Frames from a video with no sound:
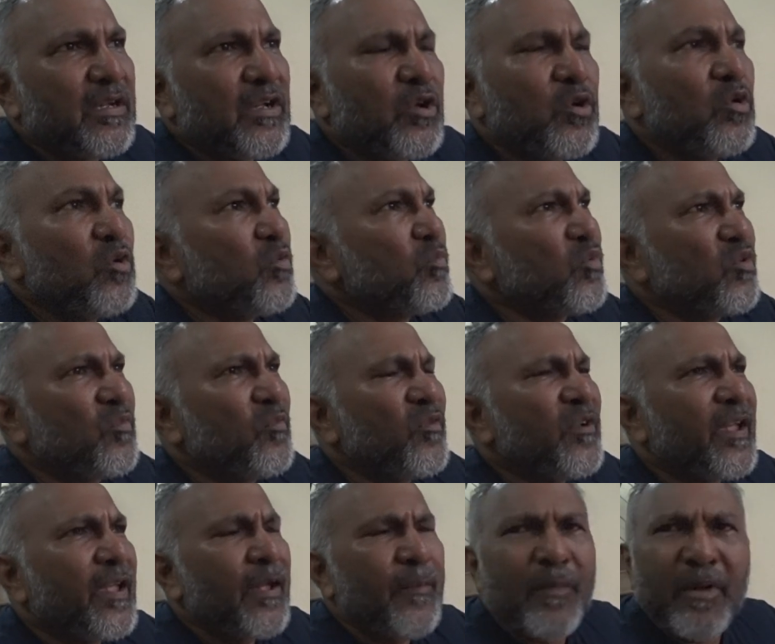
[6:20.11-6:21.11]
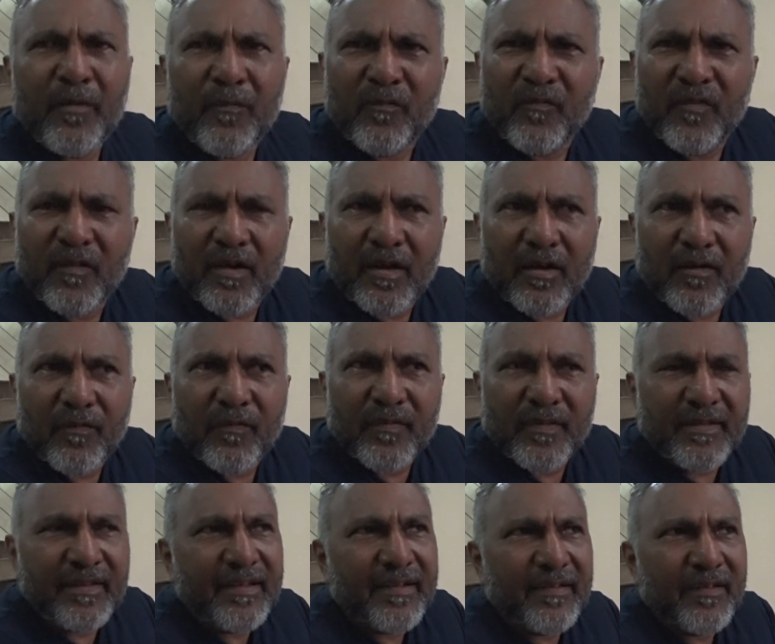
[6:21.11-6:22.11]
No, movie came up
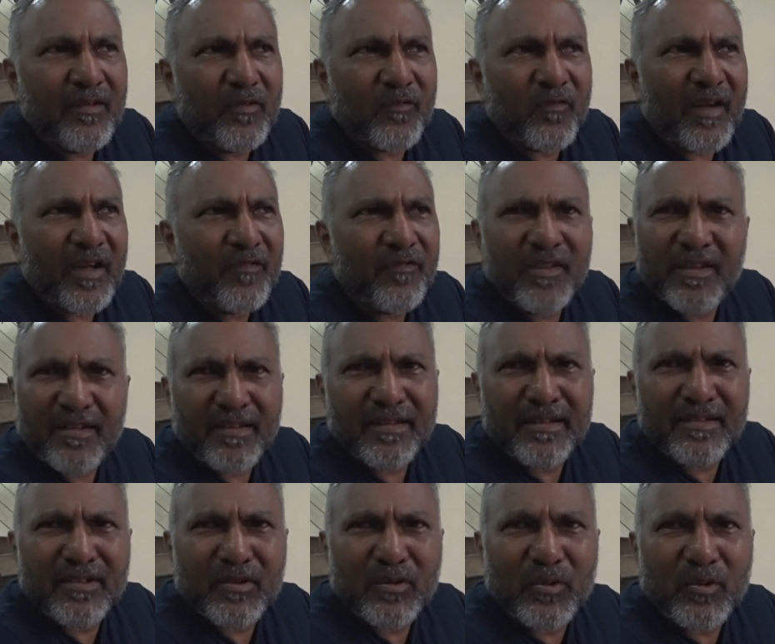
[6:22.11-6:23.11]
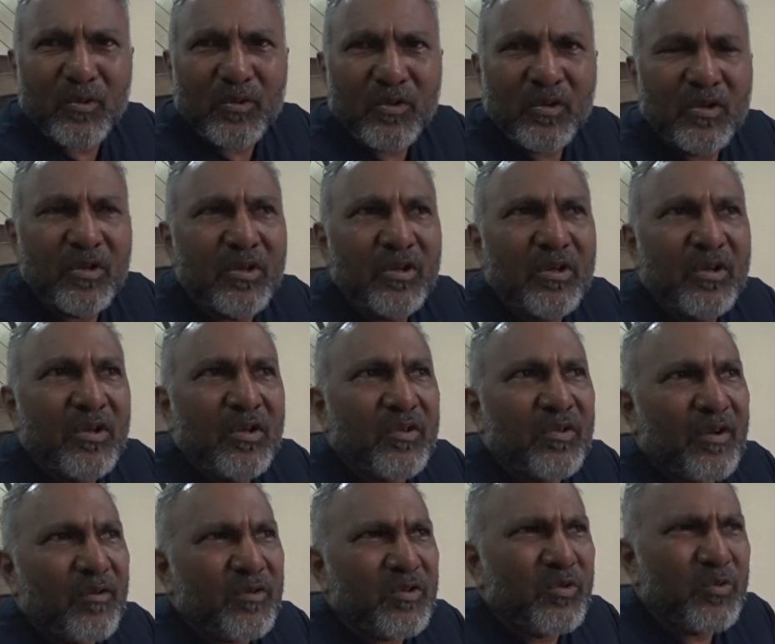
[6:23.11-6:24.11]
5-6 years ago, no?
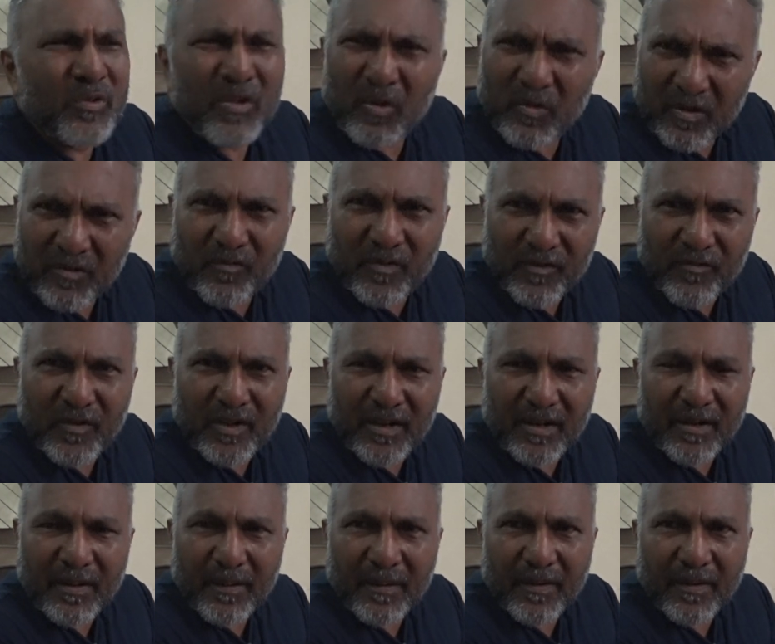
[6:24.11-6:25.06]
So it was 2015.